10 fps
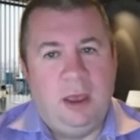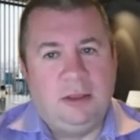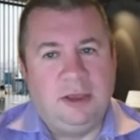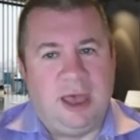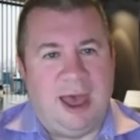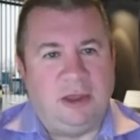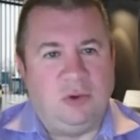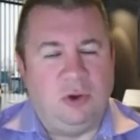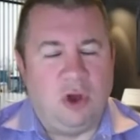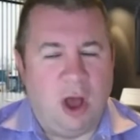the guys
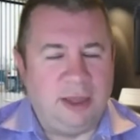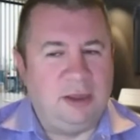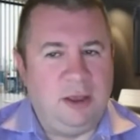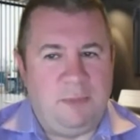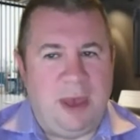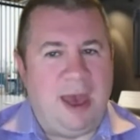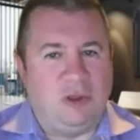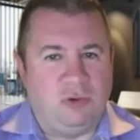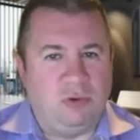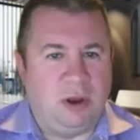who constantly pass
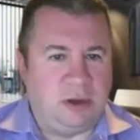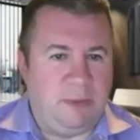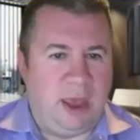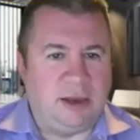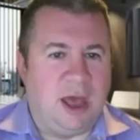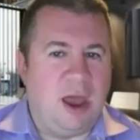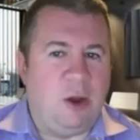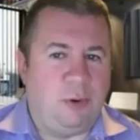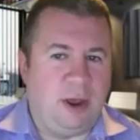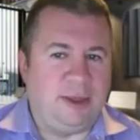through their demand to higher
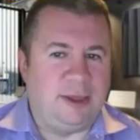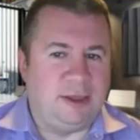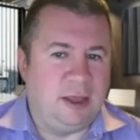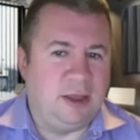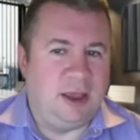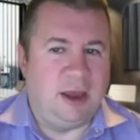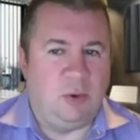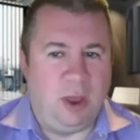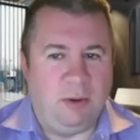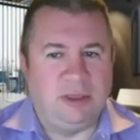prices, can they get
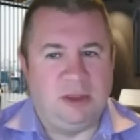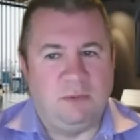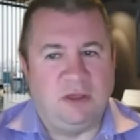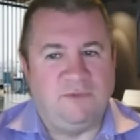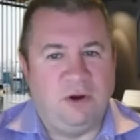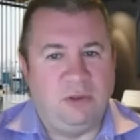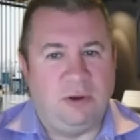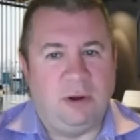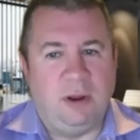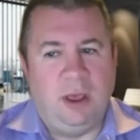away with this much
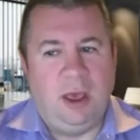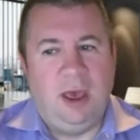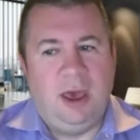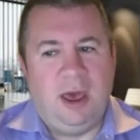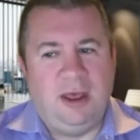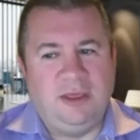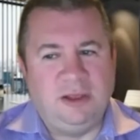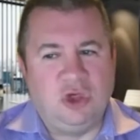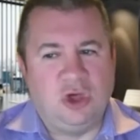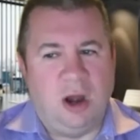further? And I think
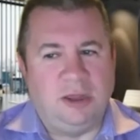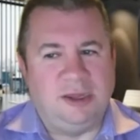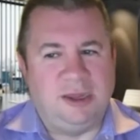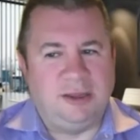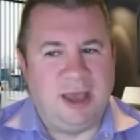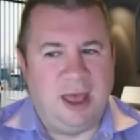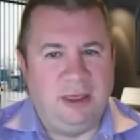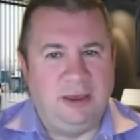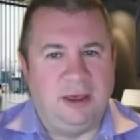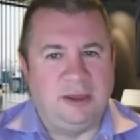the chart is
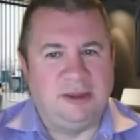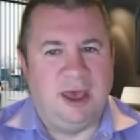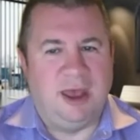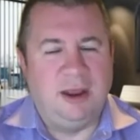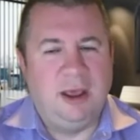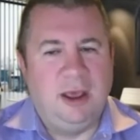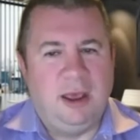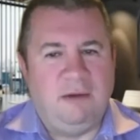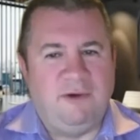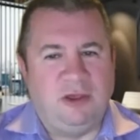telling us that
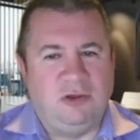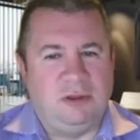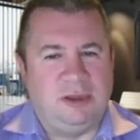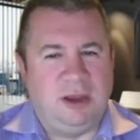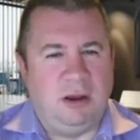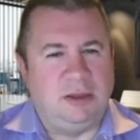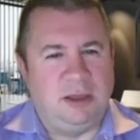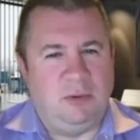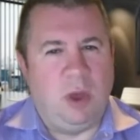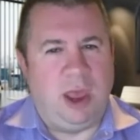investors are
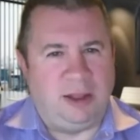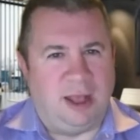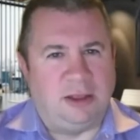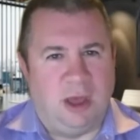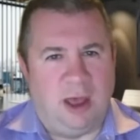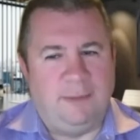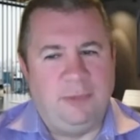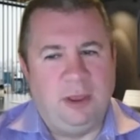seriously weighing that thought.